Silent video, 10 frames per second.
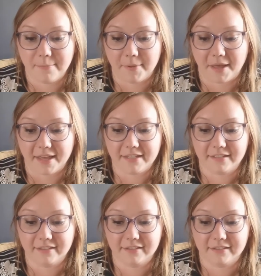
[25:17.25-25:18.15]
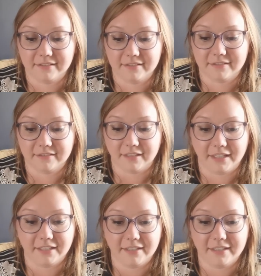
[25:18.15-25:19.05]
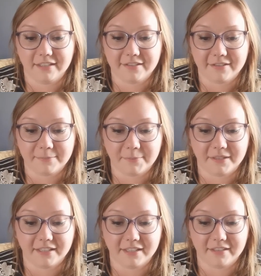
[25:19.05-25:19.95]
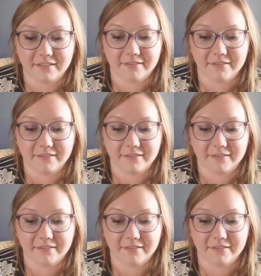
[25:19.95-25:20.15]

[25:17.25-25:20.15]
but lately it's just been like,